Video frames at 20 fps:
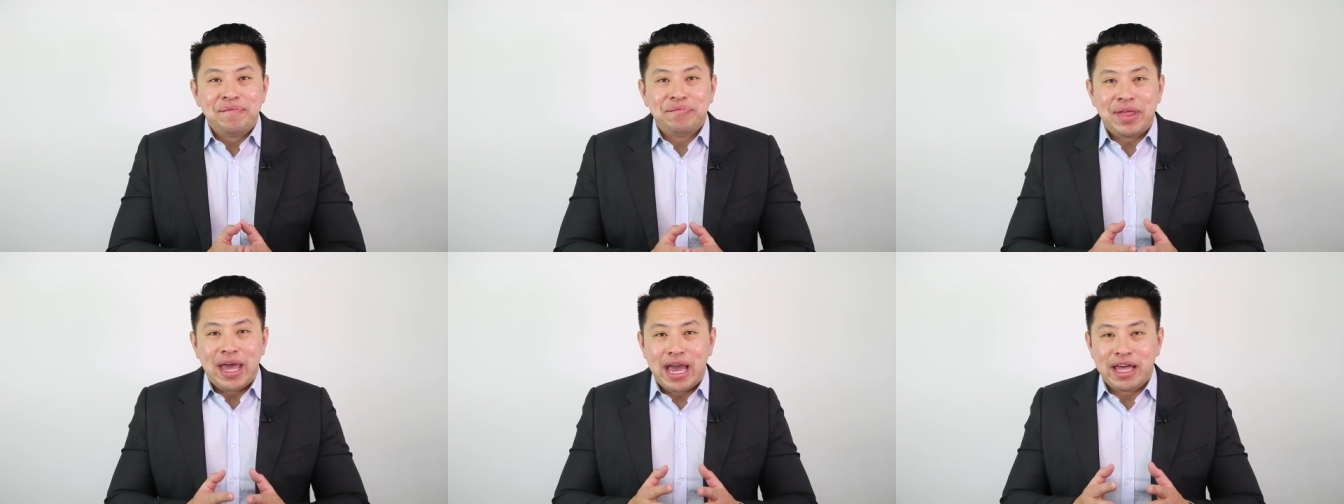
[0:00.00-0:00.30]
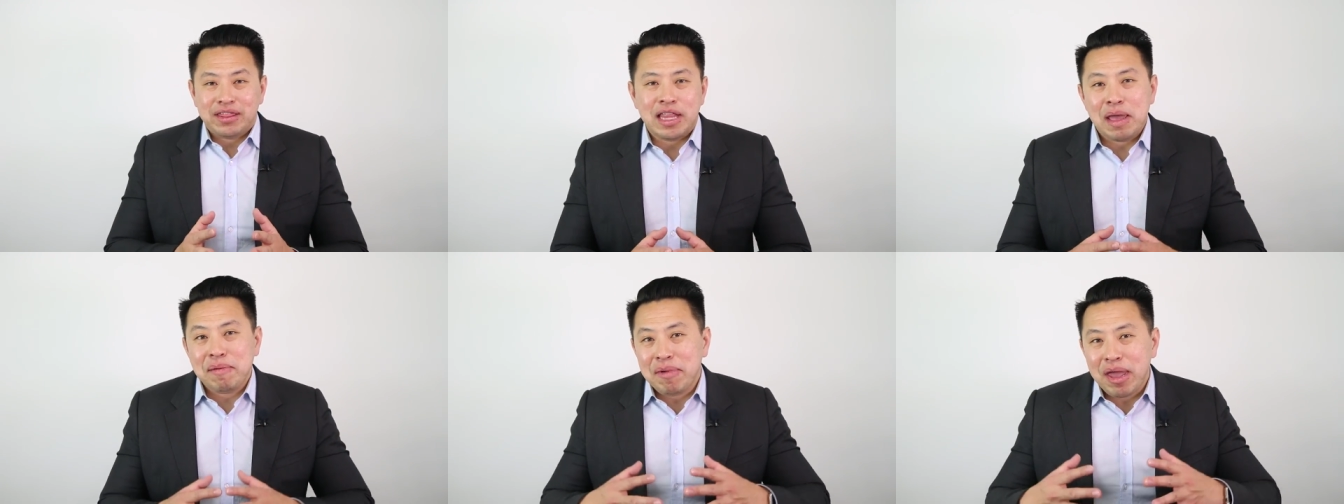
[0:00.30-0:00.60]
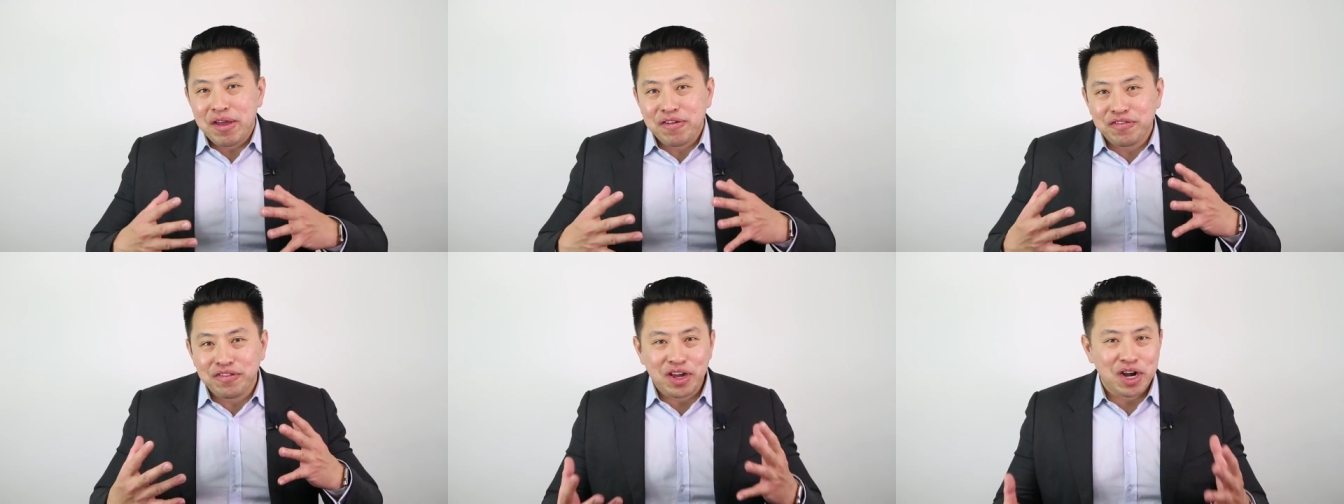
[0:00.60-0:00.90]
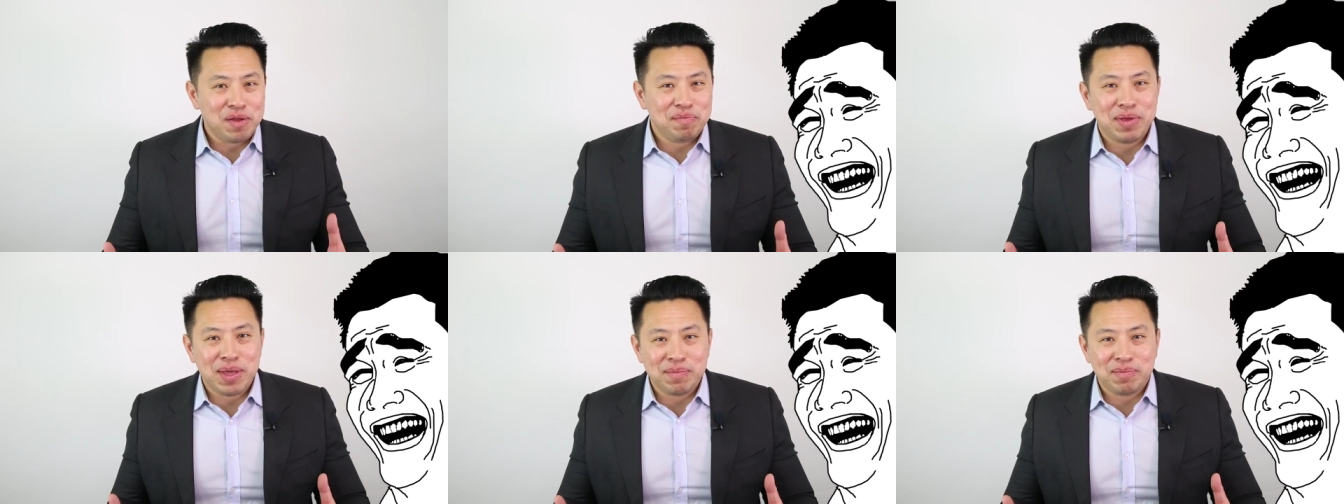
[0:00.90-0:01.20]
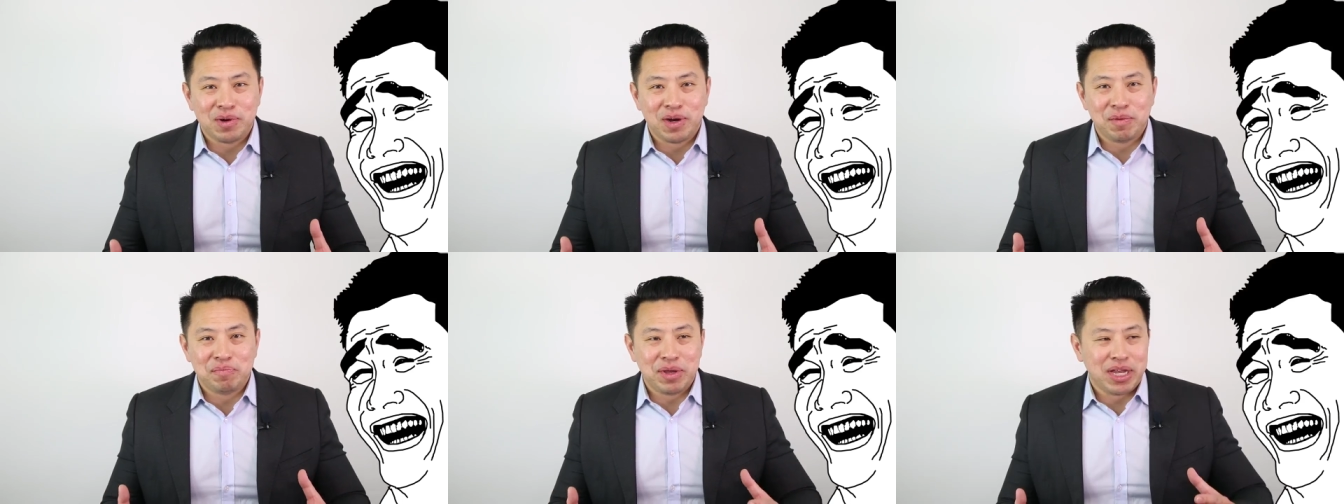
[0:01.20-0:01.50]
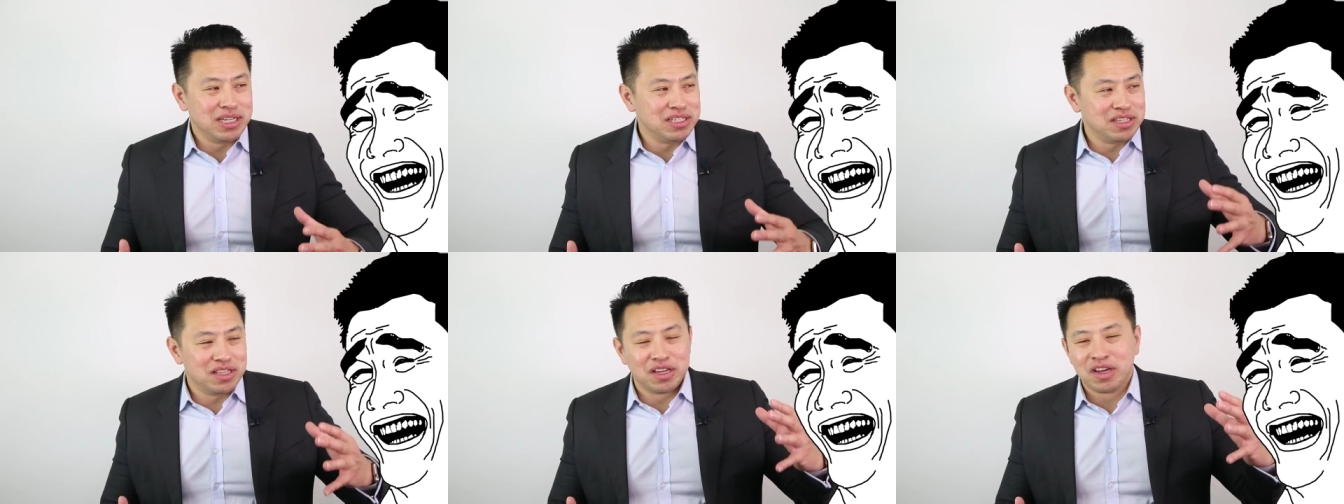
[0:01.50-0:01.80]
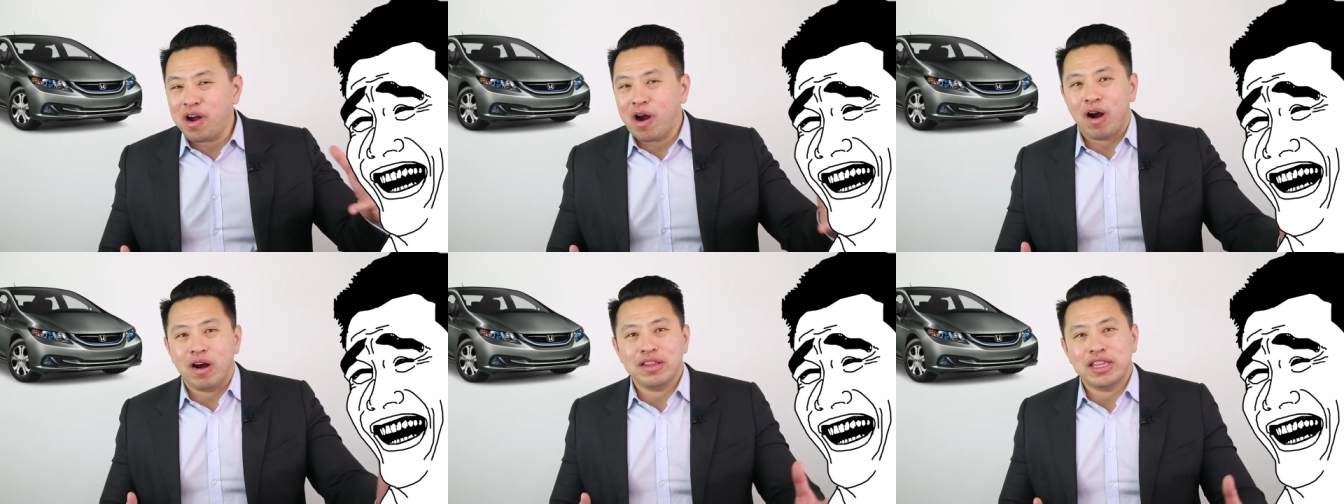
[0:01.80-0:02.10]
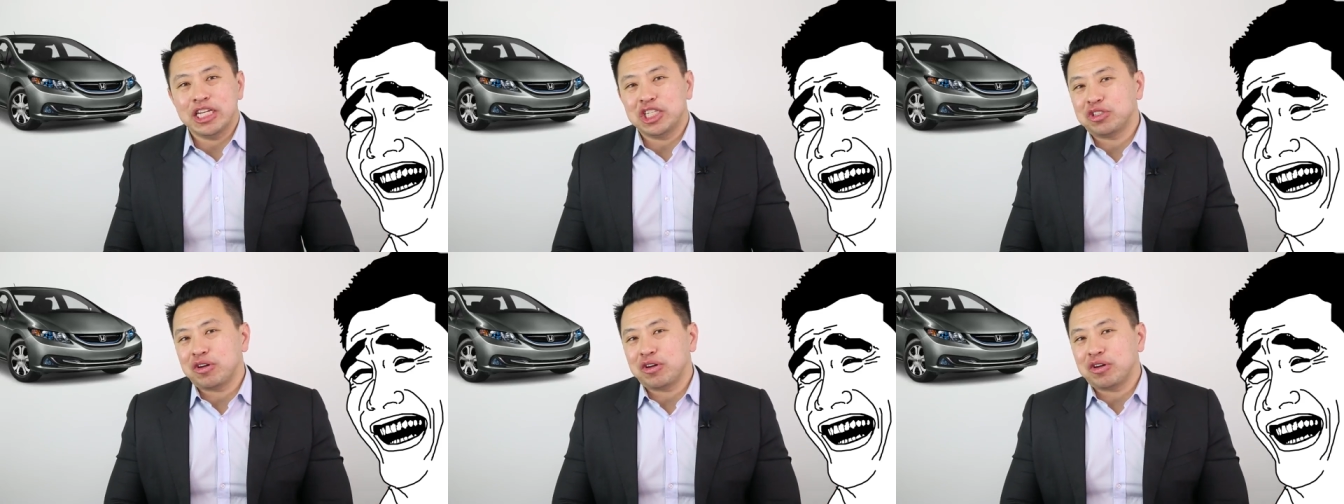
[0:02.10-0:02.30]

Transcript: that they make fun of people because of the car they